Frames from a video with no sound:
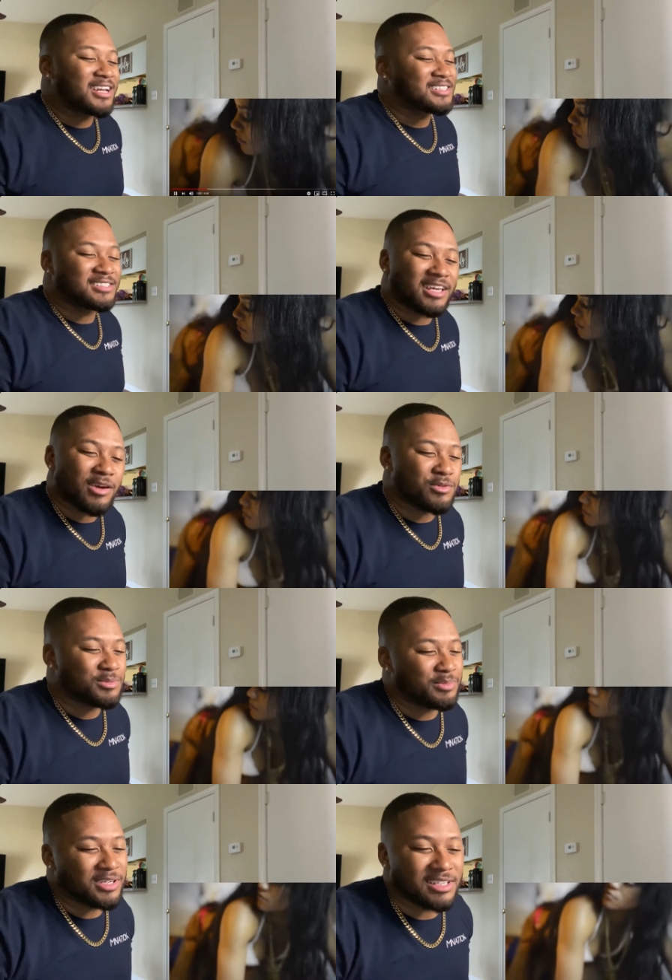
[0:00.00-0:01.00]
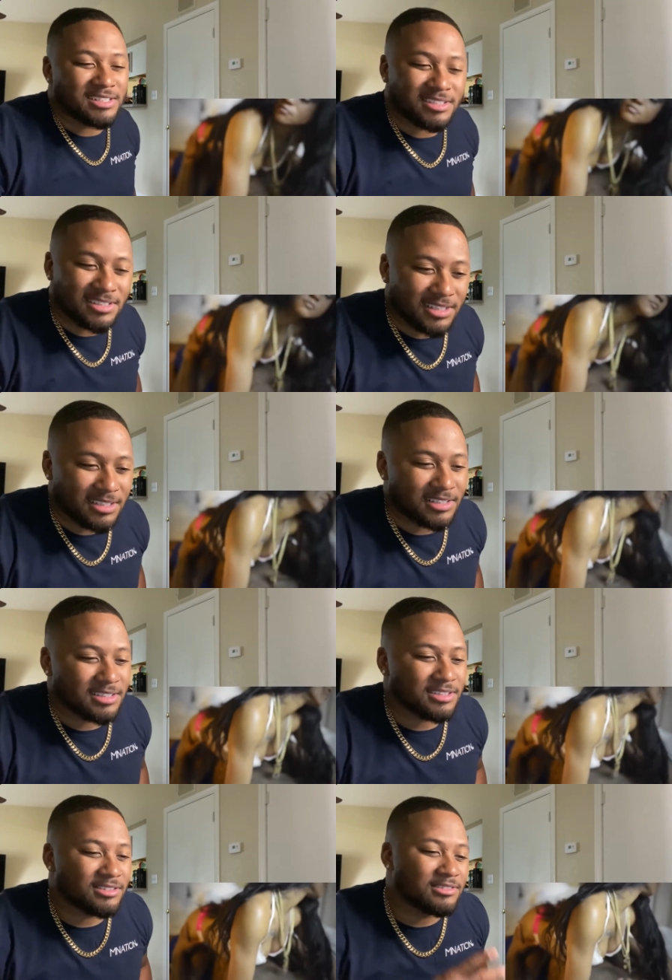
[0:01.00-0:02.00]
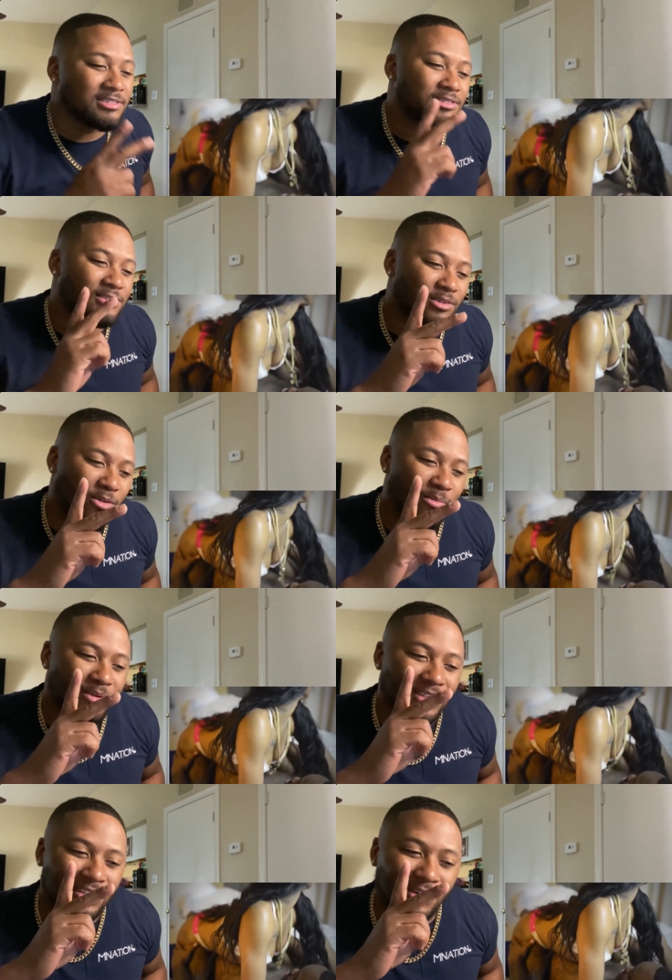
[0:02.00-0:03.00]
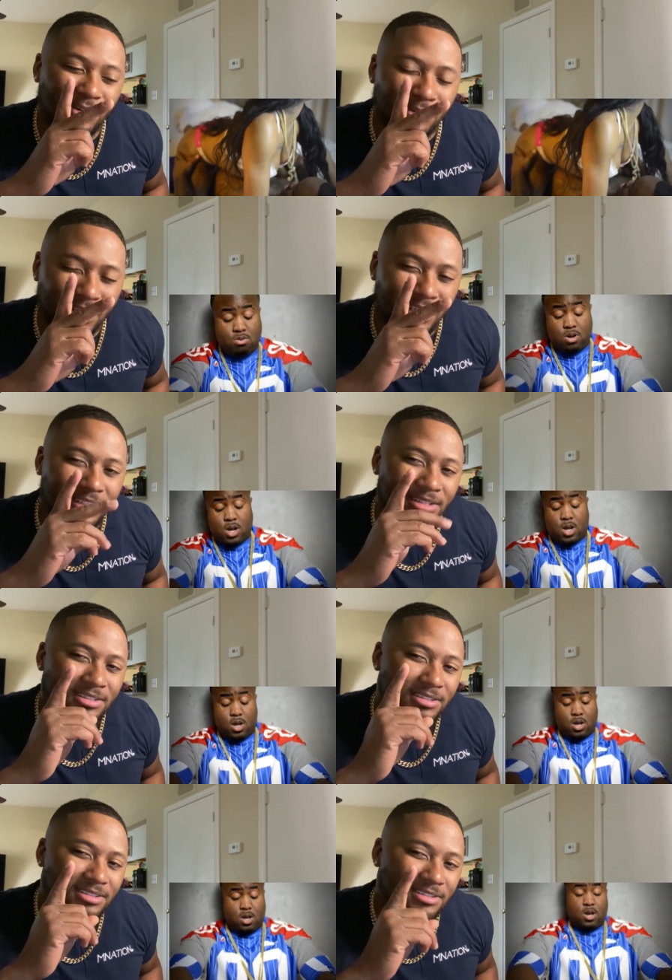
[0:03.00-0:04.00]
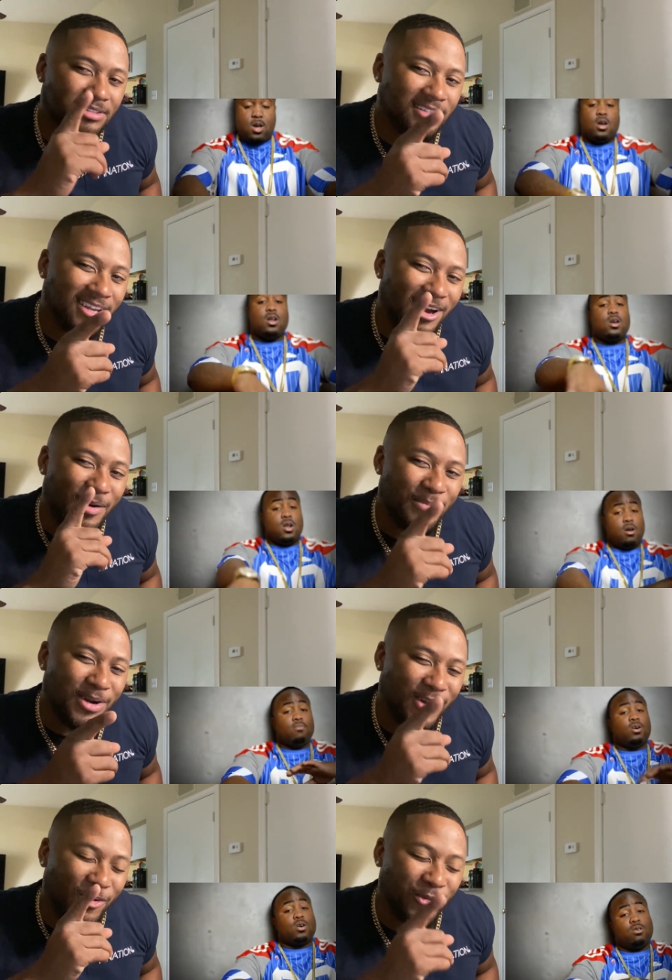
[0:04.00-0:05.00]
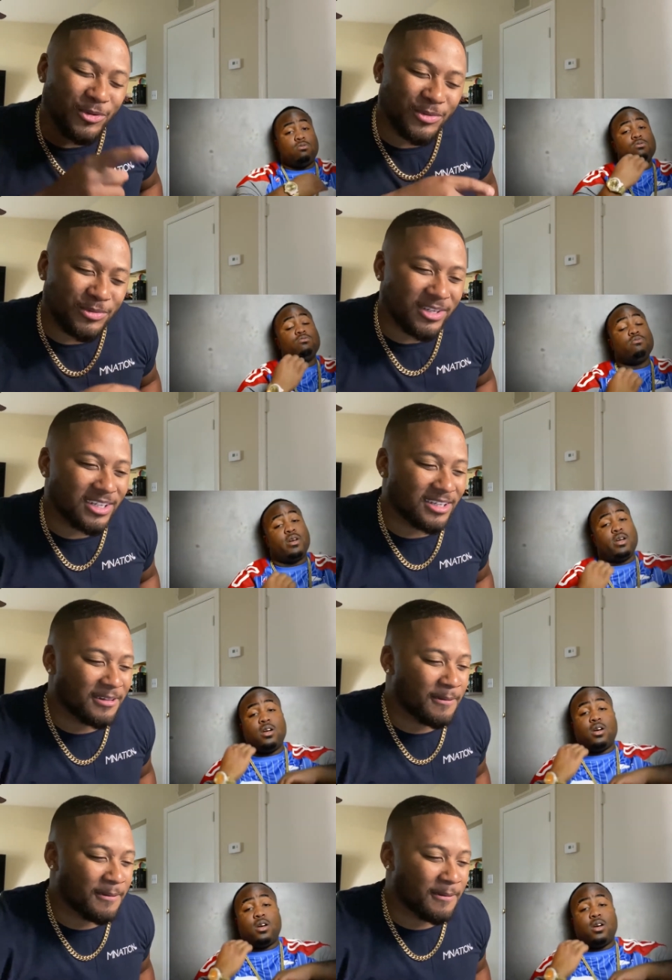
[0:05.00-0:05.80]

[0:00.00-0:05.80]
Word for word: say what's meant say. Just hold me on legs, and I'ma go to rest.